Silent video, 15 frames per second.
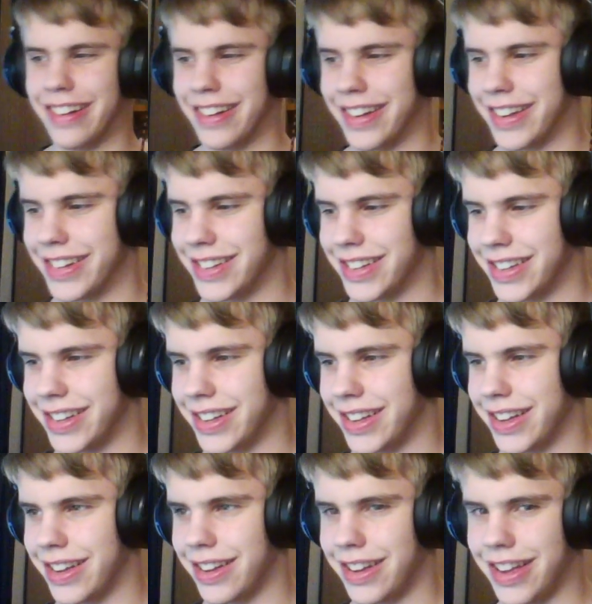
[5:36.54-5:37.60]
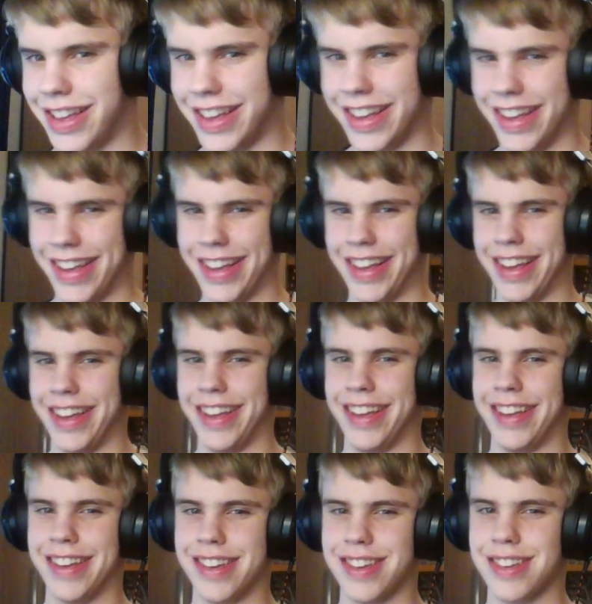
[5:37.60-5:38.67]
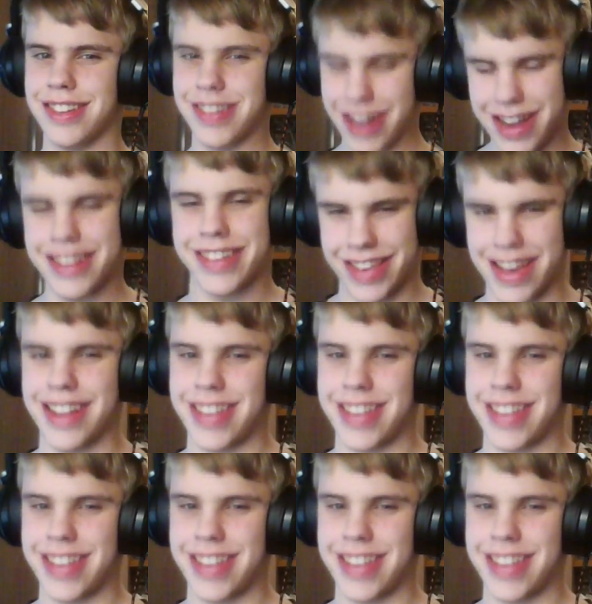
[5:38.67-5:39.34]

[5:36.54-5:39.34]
there. You'll never catch me, fuck. Not when I shift.